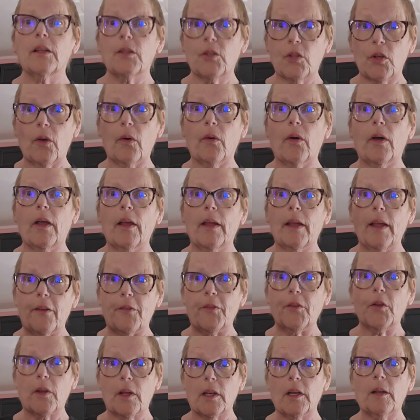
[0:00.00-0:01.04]
So
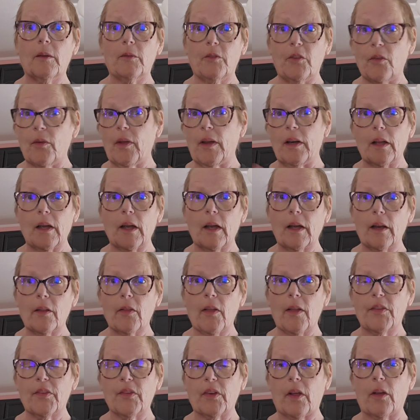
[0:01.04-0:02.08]
if you're going to do any kind of
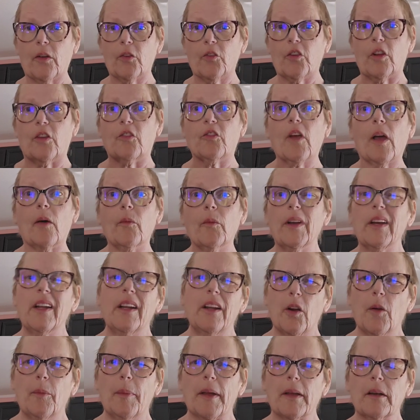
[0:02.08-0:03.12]
lifestyle change, I want to
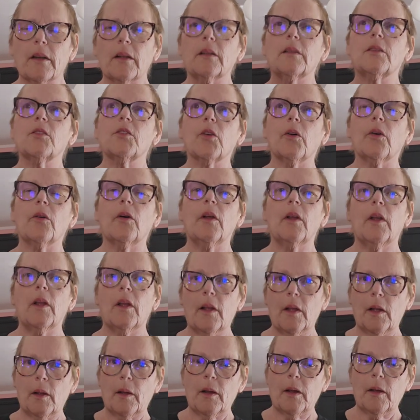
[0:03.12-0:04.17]
hear about it. So
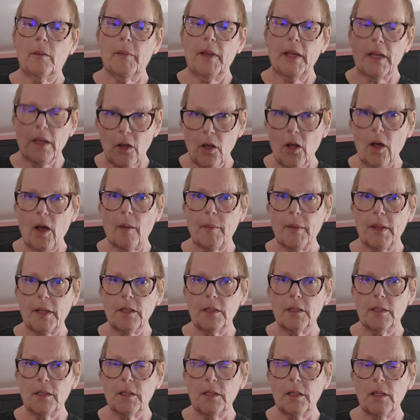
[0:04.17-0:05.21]
make a
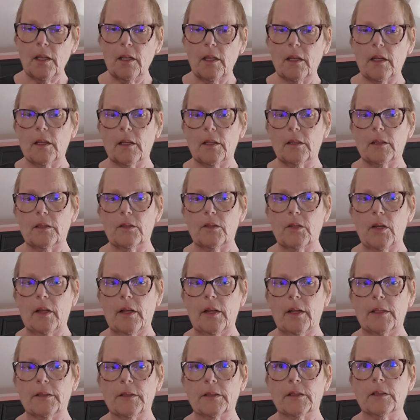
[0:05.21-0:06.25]
comment and
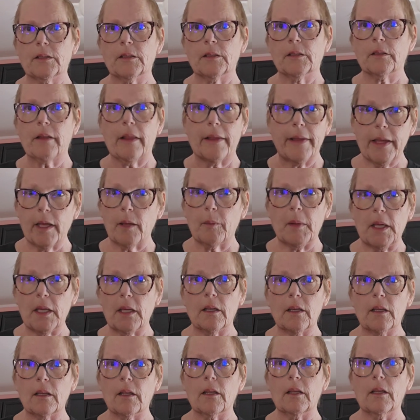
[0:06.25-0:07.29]
like
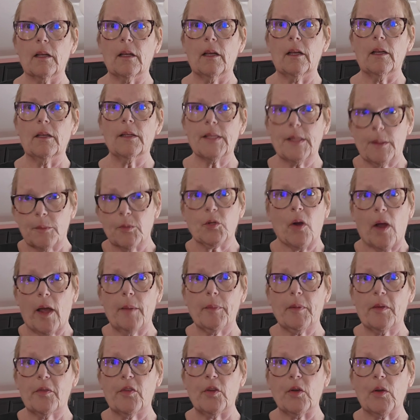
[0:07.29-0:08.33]
me,
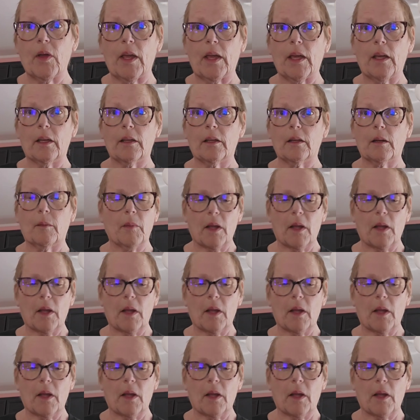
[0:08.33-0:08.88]
subscribe if you can.